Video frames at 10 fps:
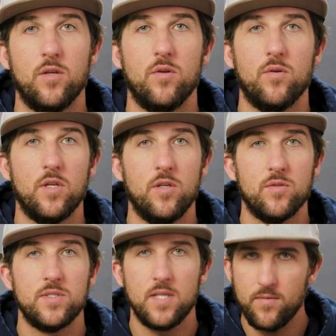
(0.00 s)
you can
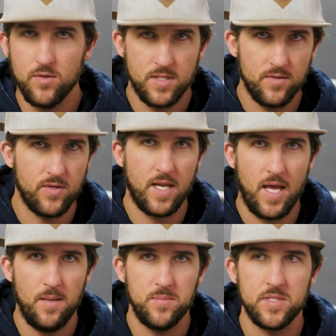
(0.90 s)
use several different
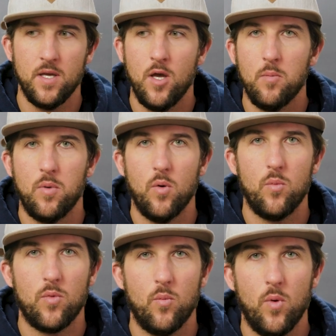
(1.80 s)
apps, but
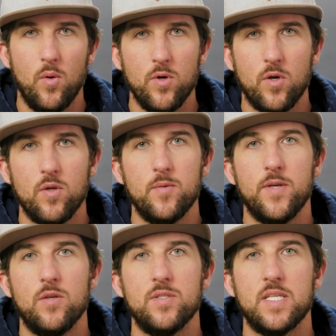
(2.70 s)
the, what we're going to be
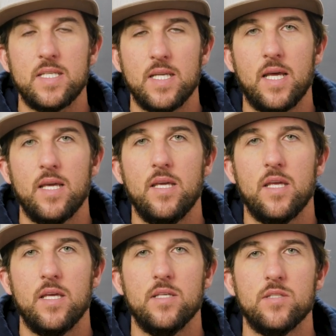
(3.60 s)
using tonight
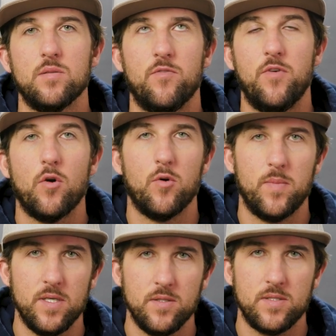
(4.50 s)
is
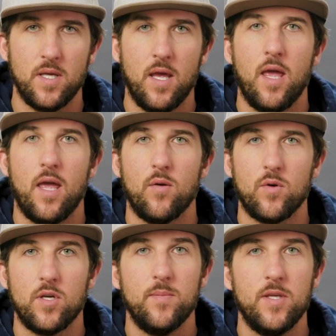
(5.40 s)
PhotoPills. And
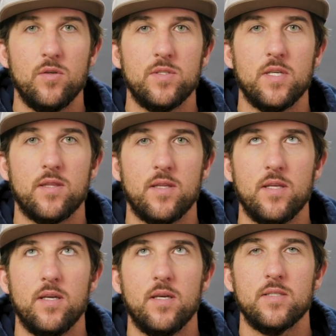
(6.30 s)
we're gonna be using
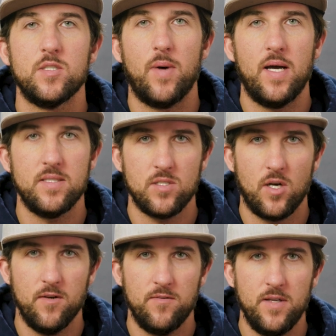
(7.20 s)
the spot
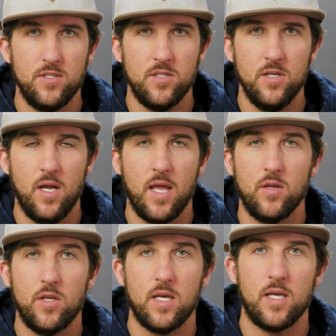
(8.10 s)
star feature and
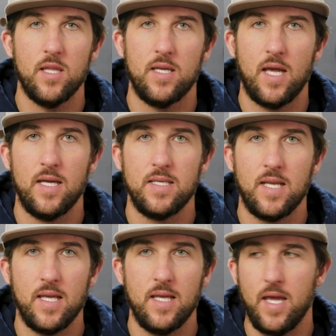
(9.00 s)
you can click on
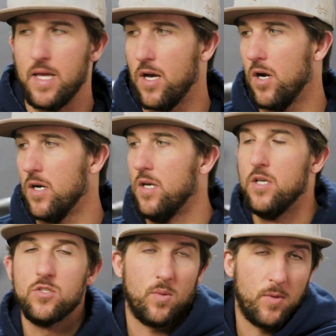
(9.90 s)
night AR.
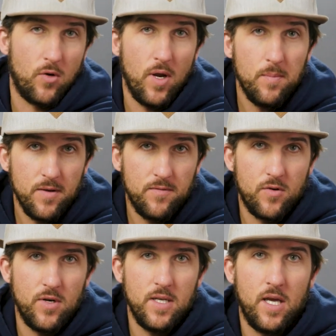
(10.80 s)
So I'm gonna grab my
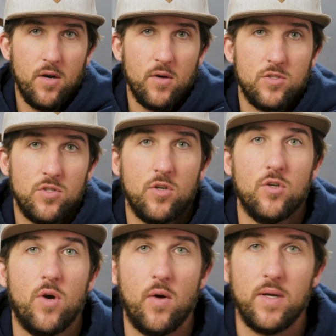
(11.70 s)
phone right now and show
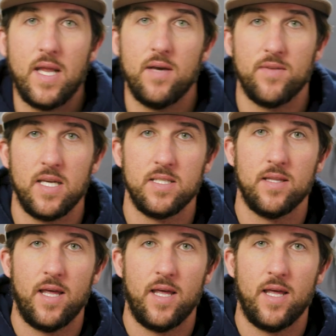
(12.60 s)
you how I navigate to